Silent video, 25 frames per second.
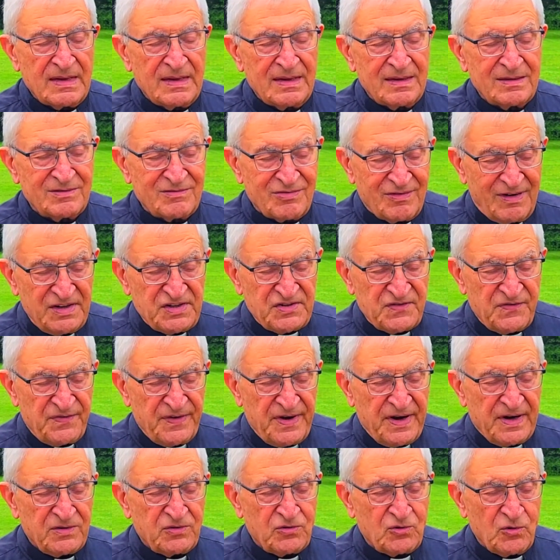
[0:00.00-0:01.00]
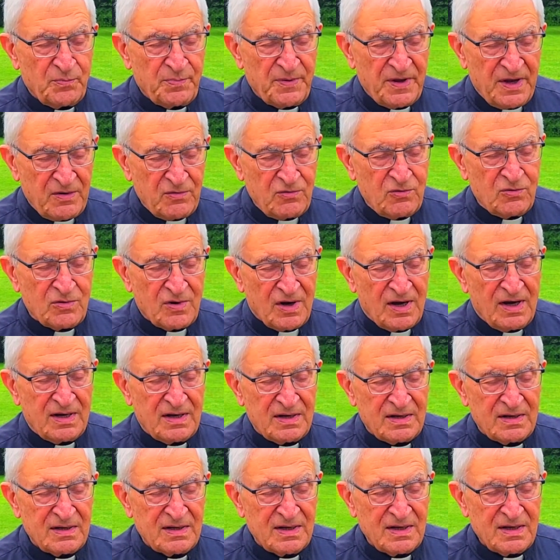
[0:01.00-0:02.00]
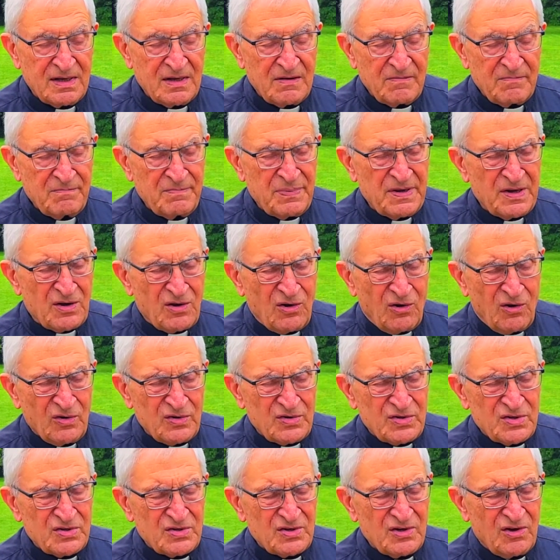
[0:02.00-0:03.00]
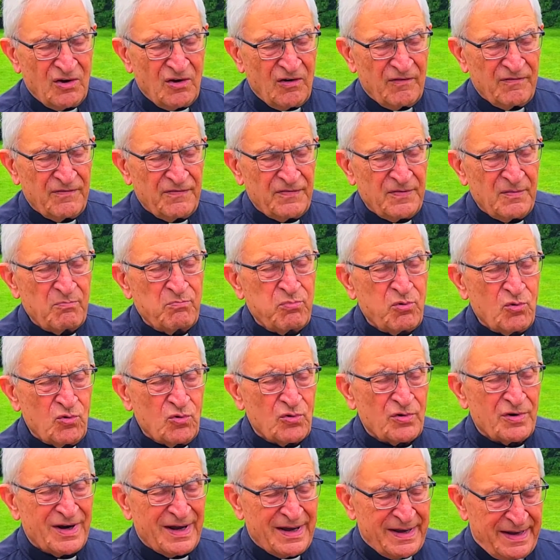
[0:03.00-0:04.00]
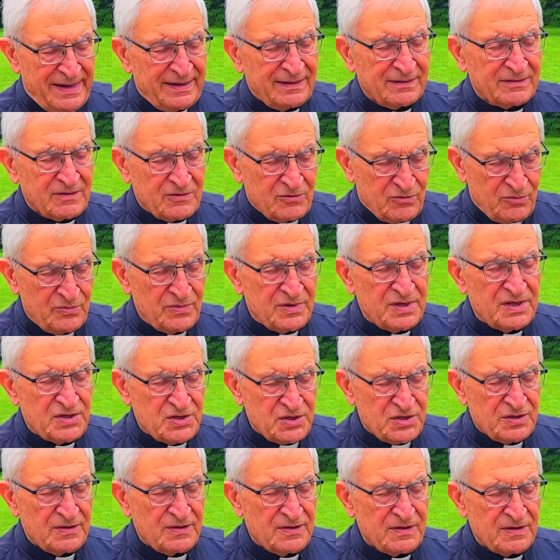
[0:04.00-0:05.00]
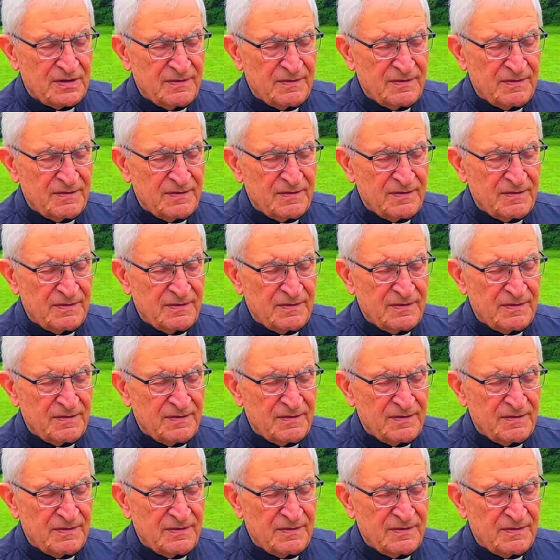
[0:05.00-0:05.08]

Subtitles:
transferred to Pianura because of poor health condition.